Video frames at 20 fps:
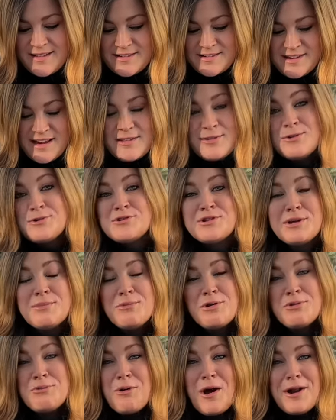then deluge them
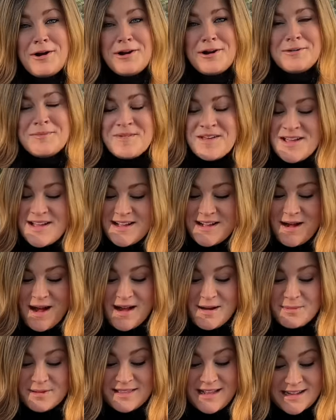with water.
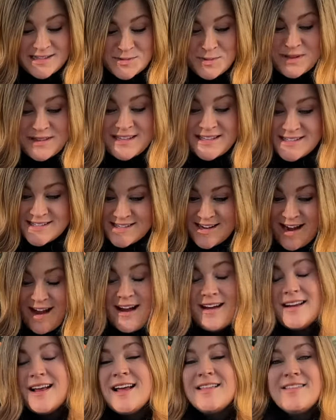But that's what these
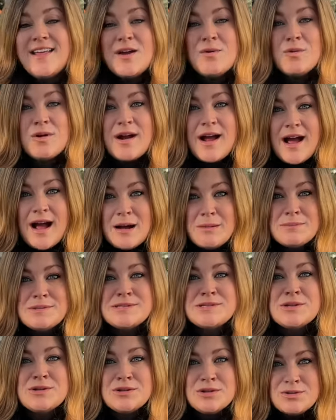got, and they were
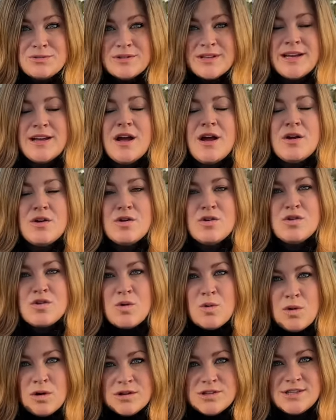absolutely
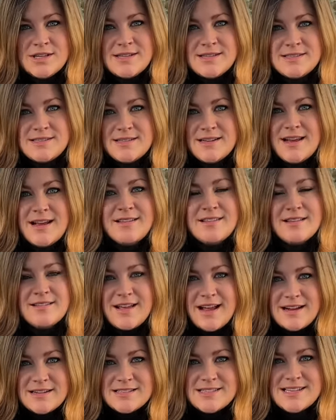gorgeous in the
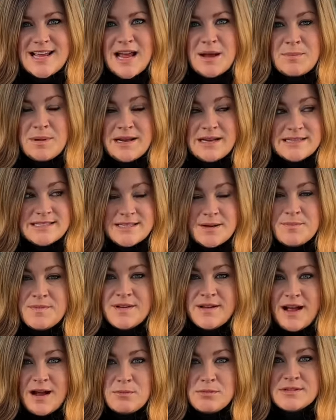landscape, and it's
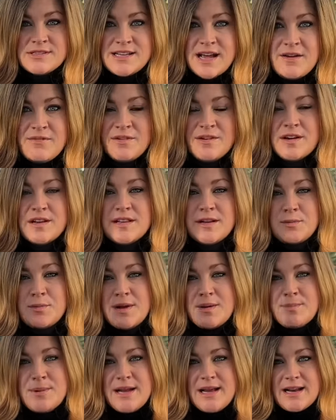something I will definitely
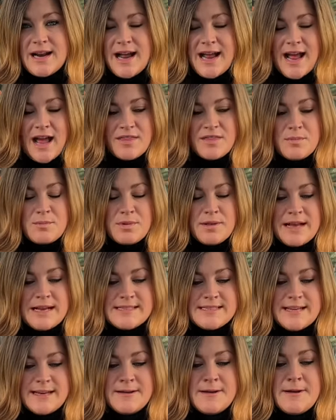repeat. I had them
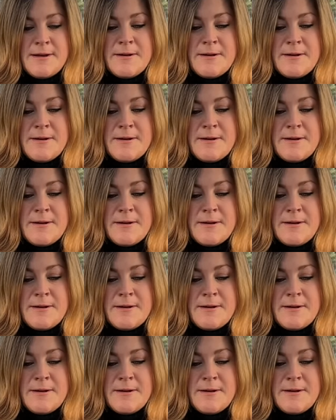planted